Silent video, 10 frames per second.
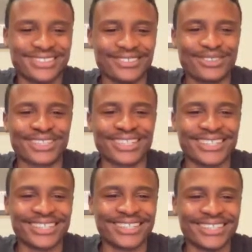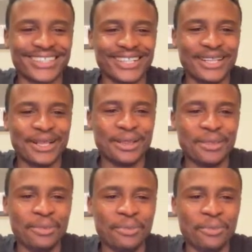
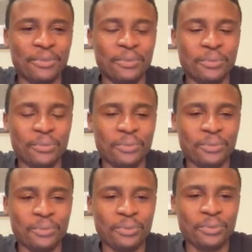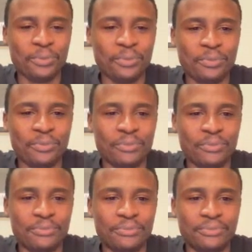
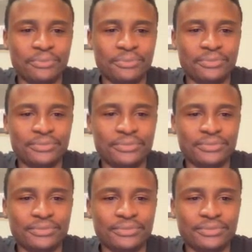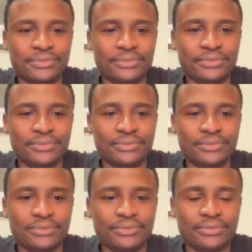
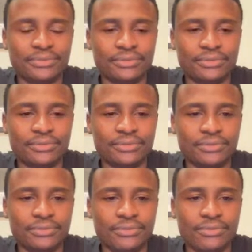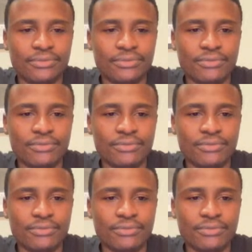No words are spoken by the person on screen.